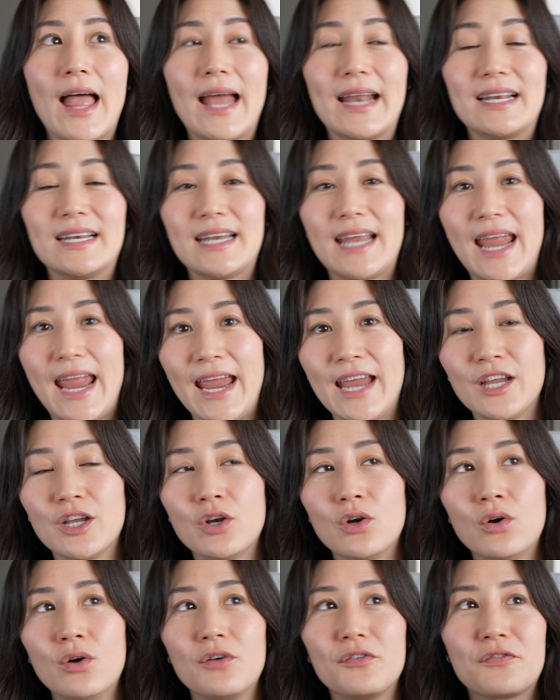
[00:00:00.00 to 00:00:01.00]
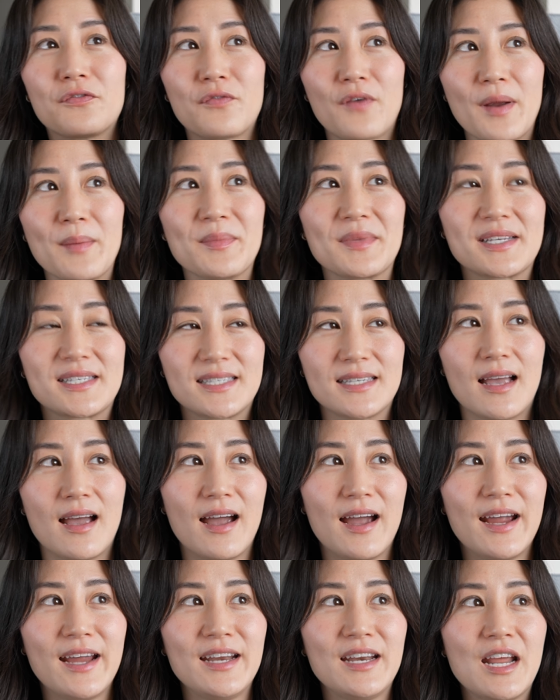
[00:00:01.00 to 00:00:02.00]
at an angle from the
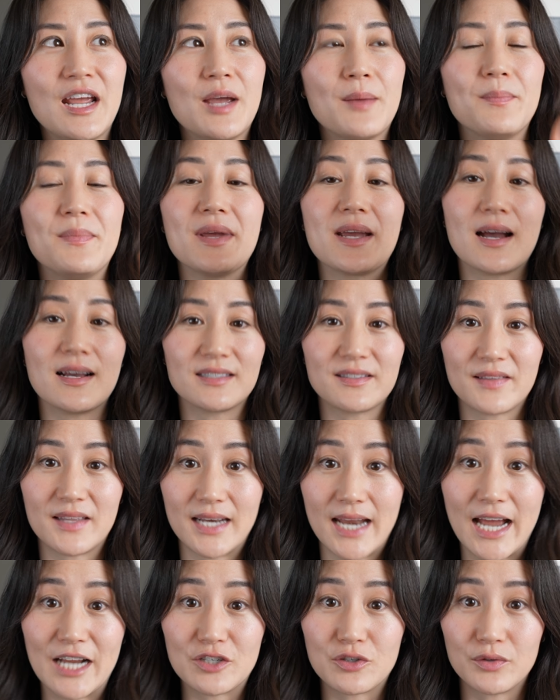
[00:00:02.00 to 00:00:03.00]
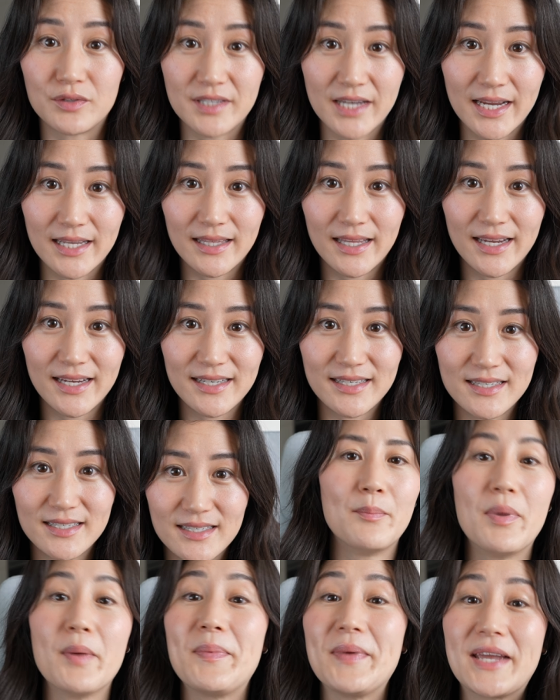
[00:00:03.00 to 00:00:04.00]
side because of the natural daylight.
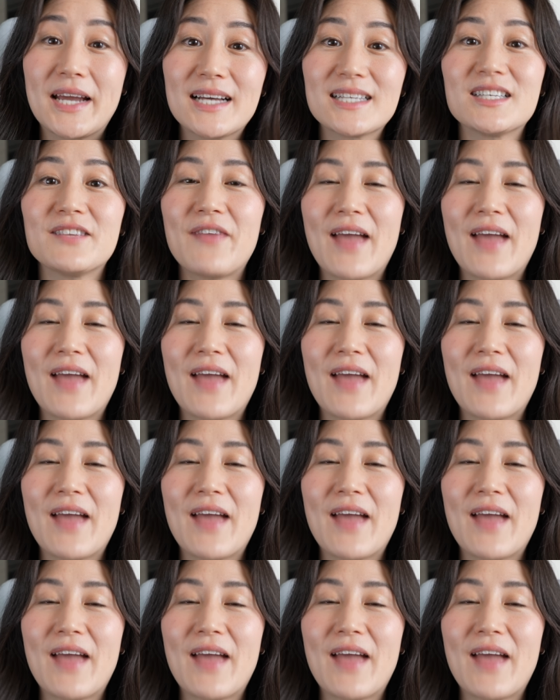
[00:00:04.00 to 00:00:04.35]
But because of